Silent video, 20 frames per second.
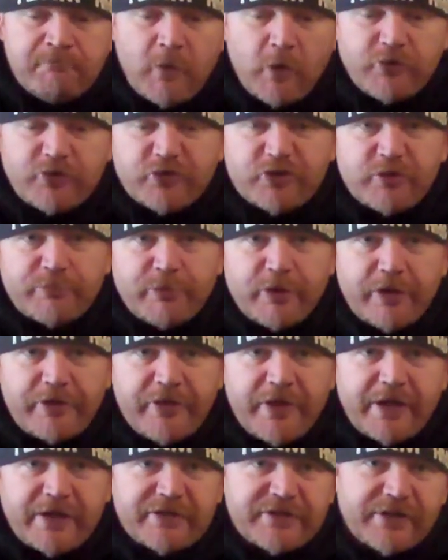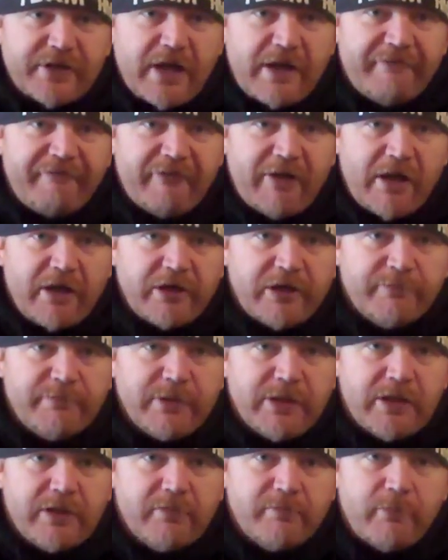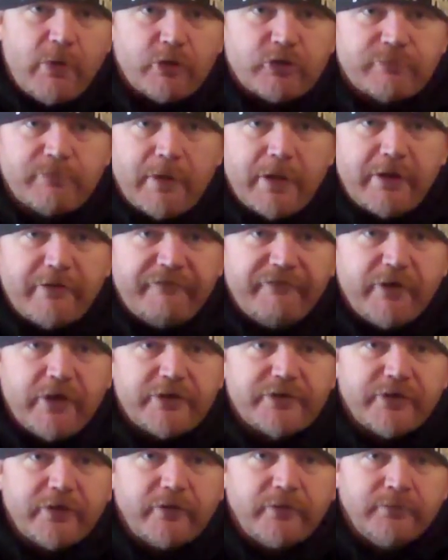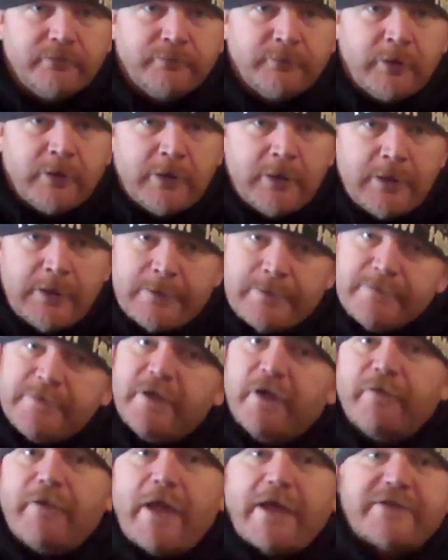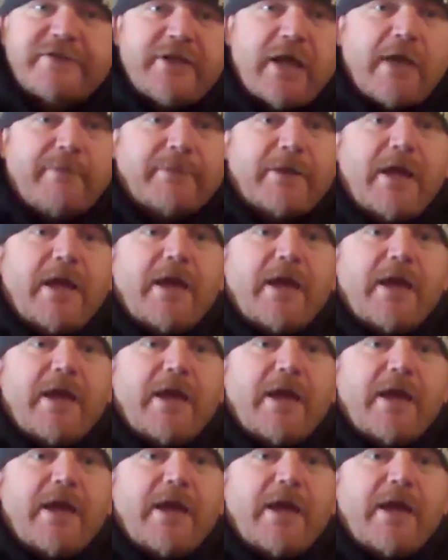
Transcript: those are some of the things that I found to be most beneficial. Till next time,